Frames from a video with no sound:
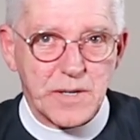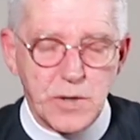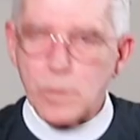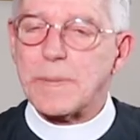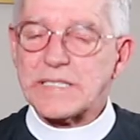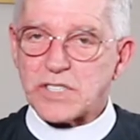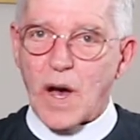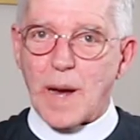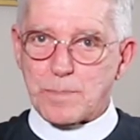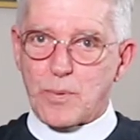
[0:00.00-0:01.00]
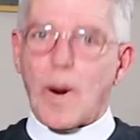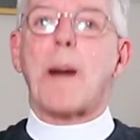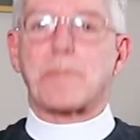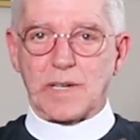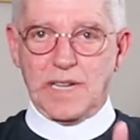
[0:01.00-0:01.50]
you've been taught
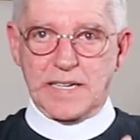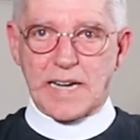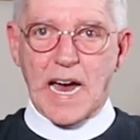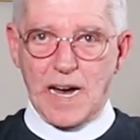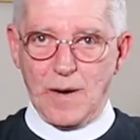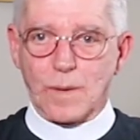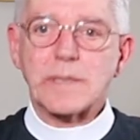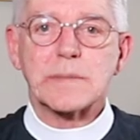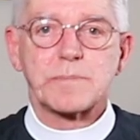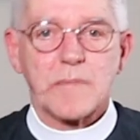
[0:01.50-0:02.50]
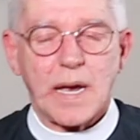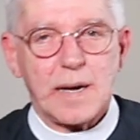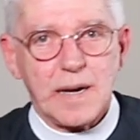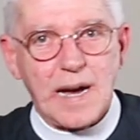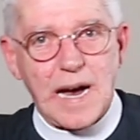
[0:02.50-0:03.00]
properly now
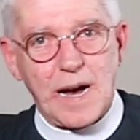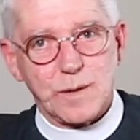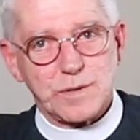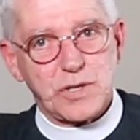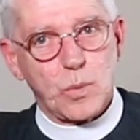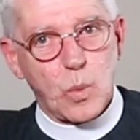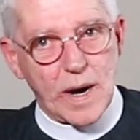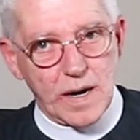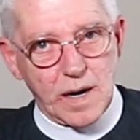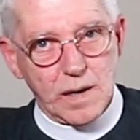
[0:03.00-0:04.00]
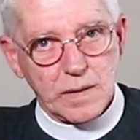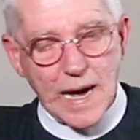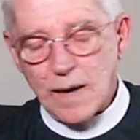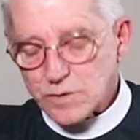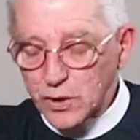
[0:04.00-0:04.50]
how to wear,
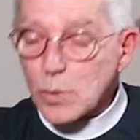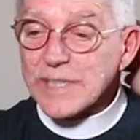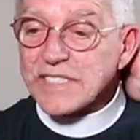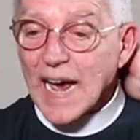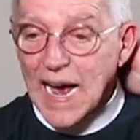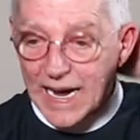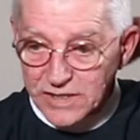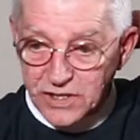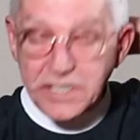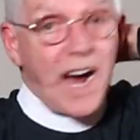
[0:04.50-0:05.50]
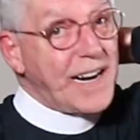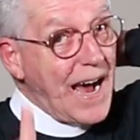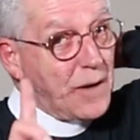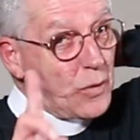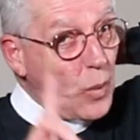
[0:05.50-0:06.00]
how to attach, not
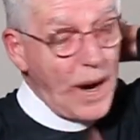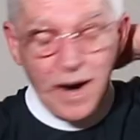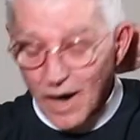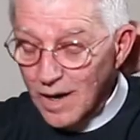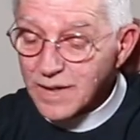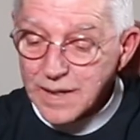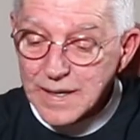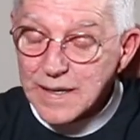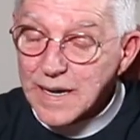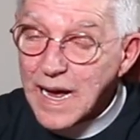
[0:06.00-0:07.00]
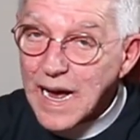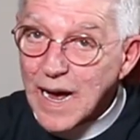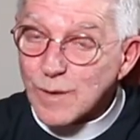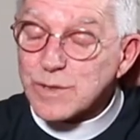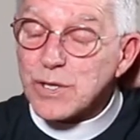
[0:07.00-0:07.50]
how to wear,
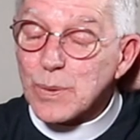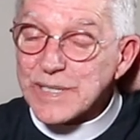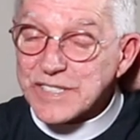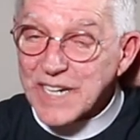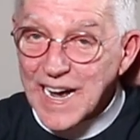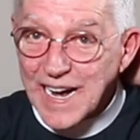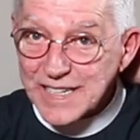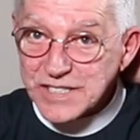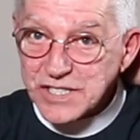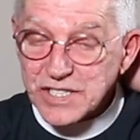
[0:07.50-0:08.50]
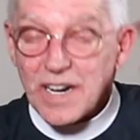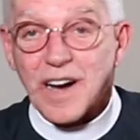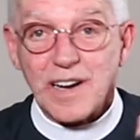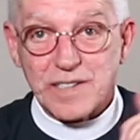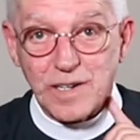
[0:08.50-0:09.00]
how to attach
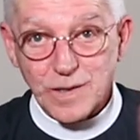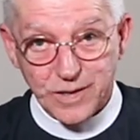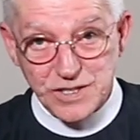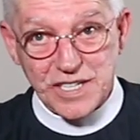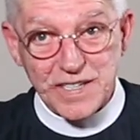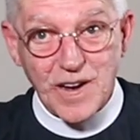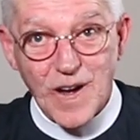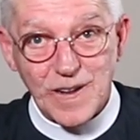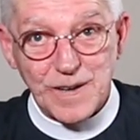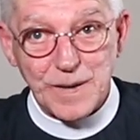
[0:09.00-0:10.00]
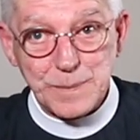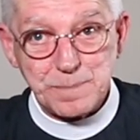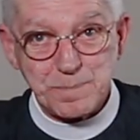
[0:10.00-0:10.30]
a clergy collar.